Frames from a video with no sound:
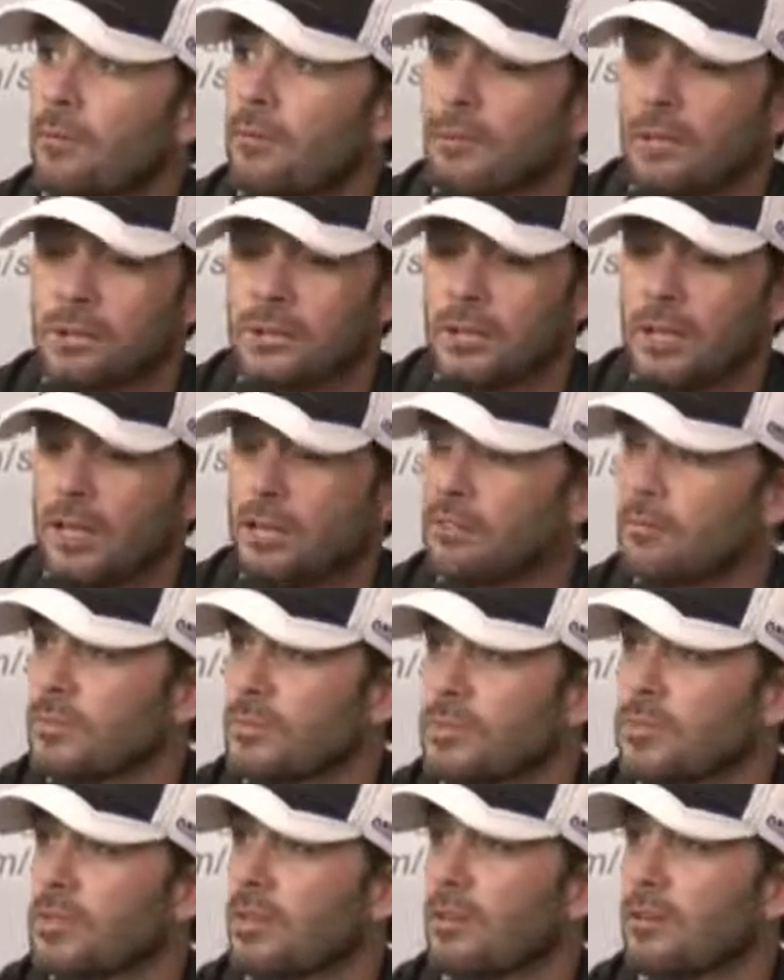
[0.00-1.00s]
There's a lot to be
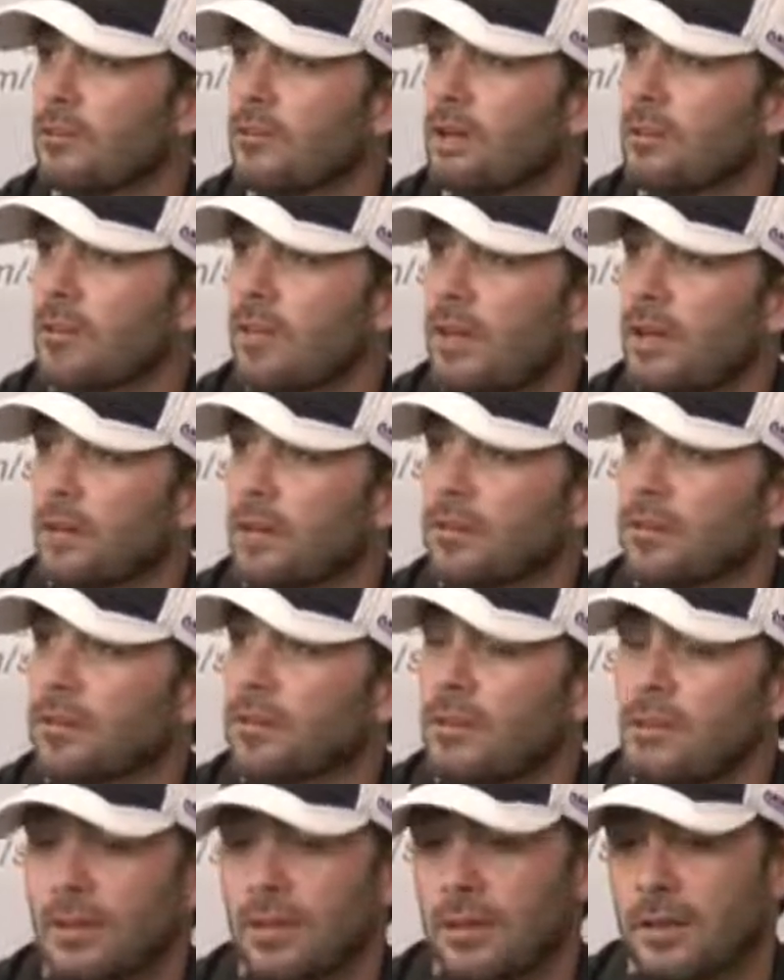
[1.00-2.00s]
said about that, and
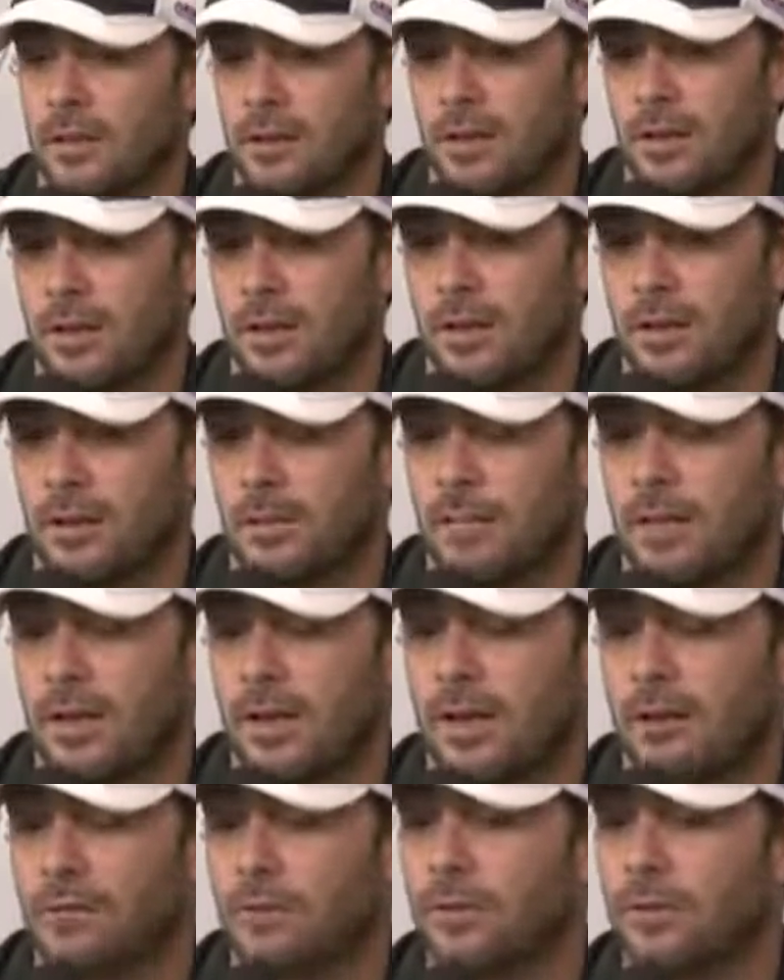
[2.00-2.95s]
I